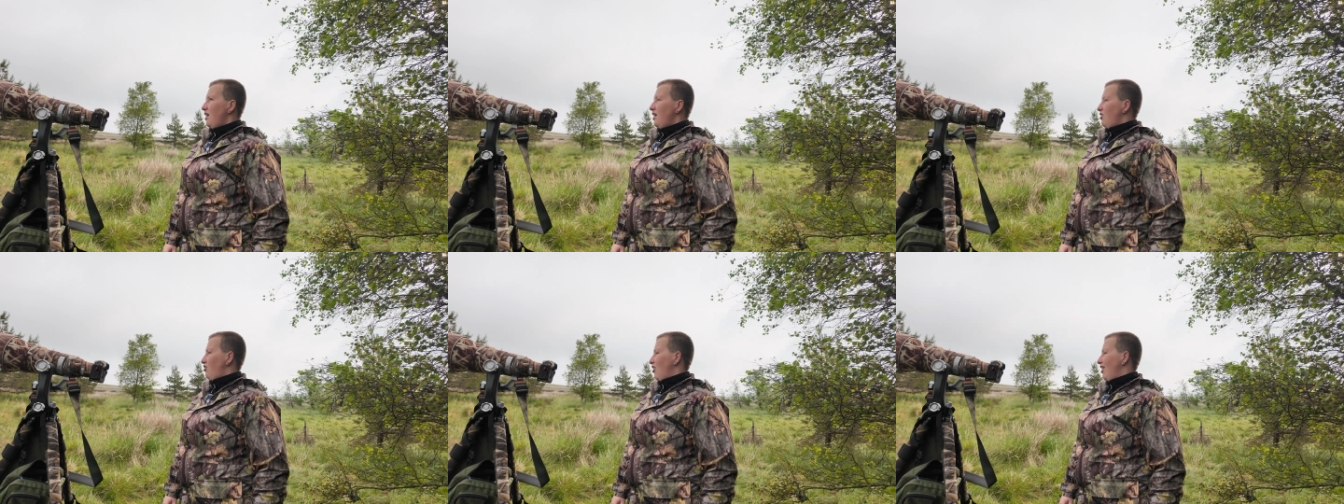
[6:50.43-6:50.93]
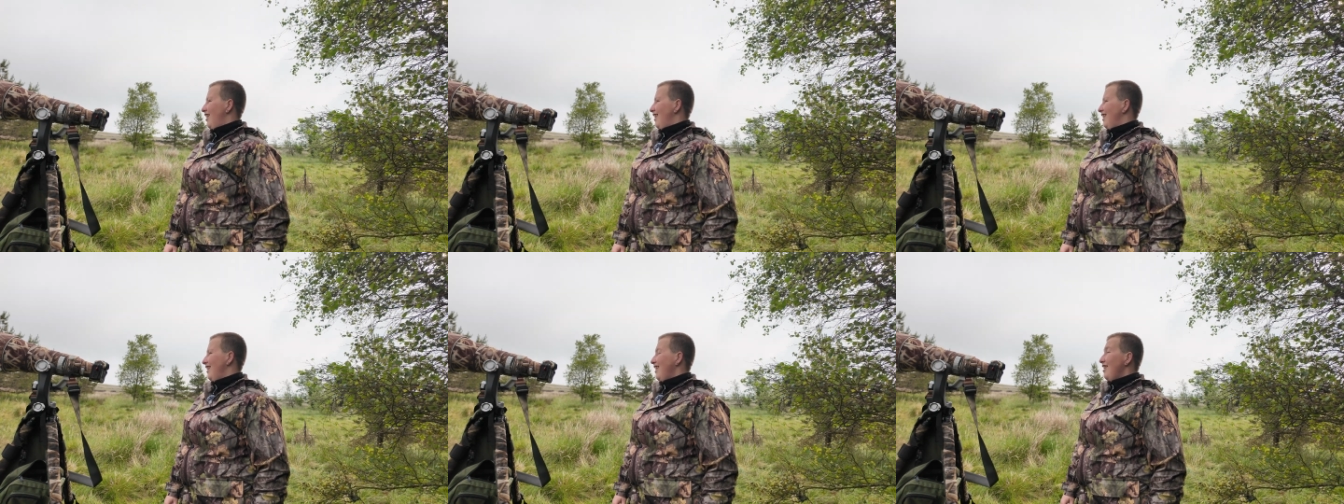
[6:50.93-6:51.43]
It's
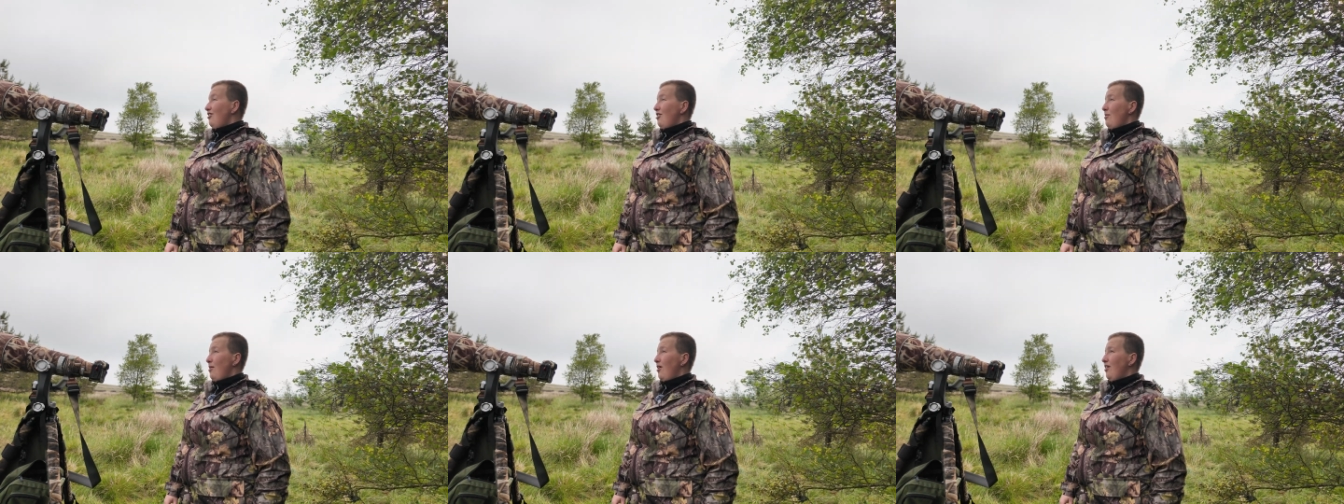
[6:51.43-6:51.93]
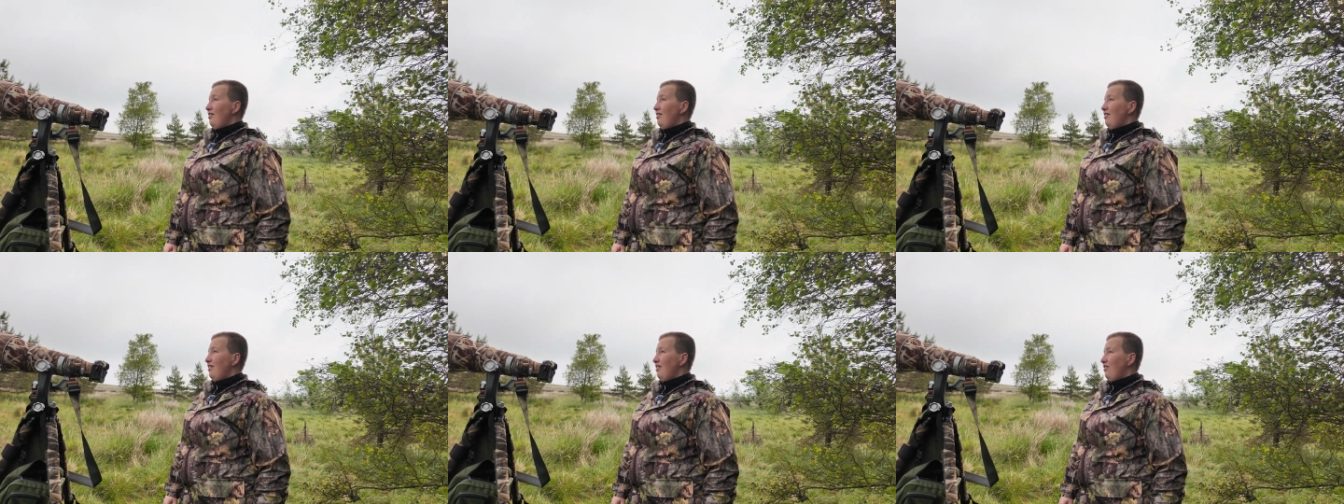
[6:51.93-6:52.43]
just, to be honest,
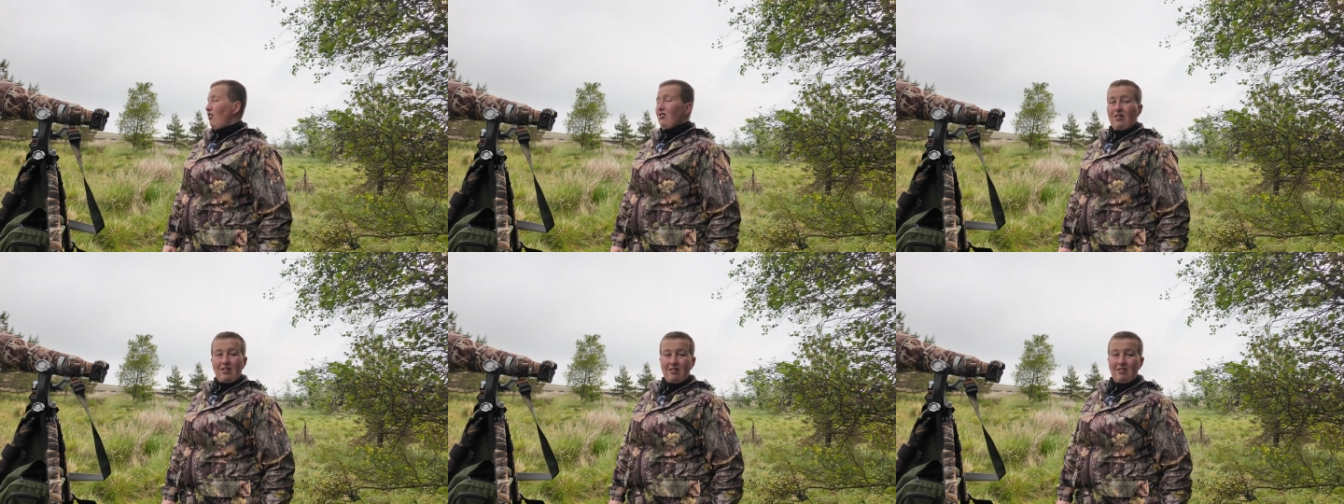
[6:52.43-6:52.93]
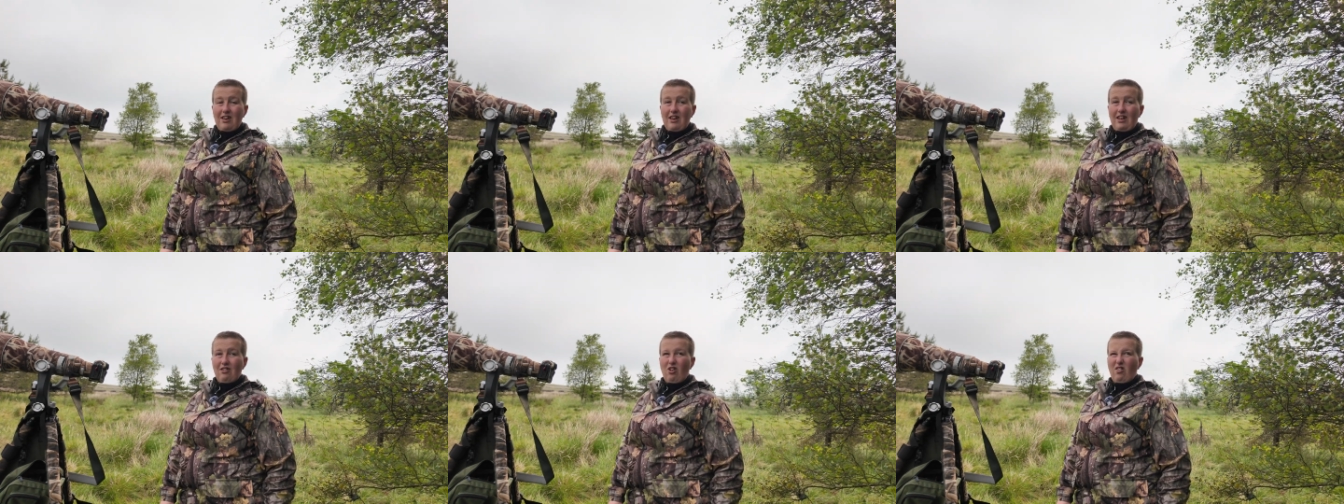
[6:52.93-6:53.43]
it's constantly sitting
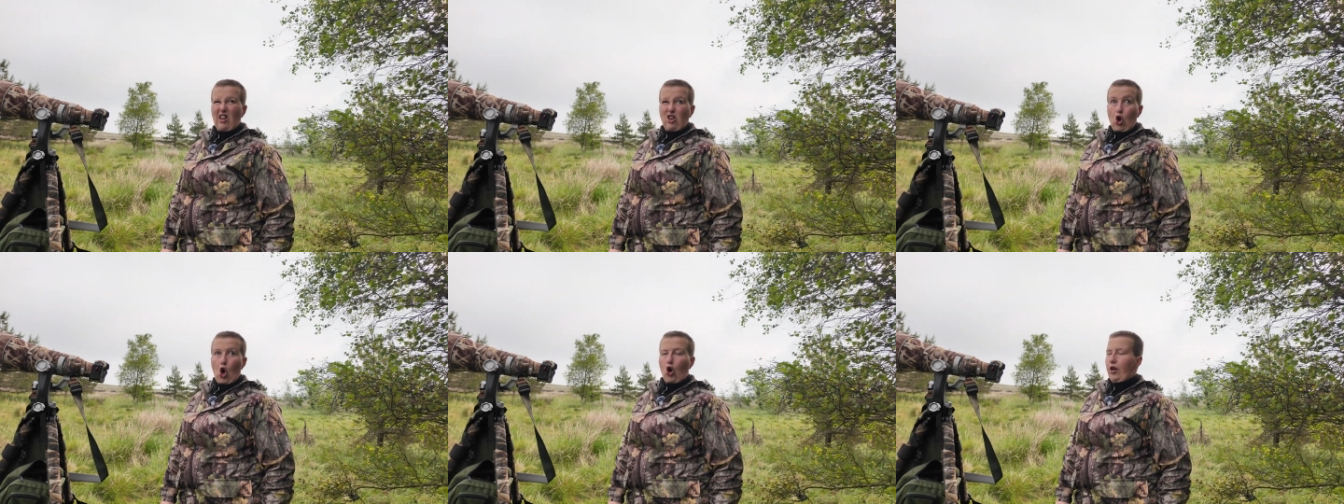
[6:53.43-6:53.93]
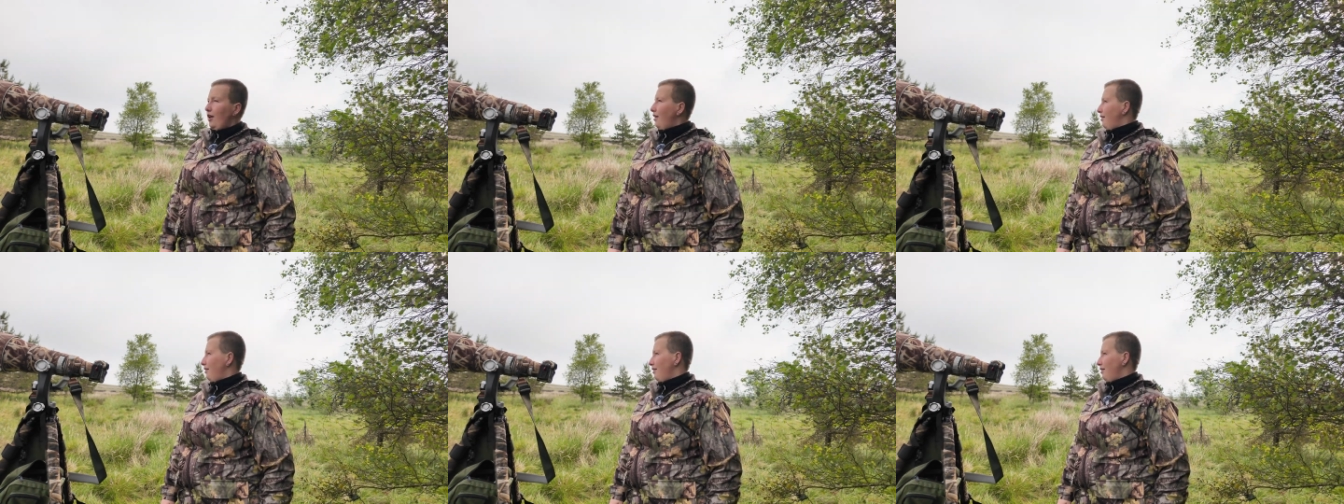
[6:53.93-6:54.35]
here sort of like yawning.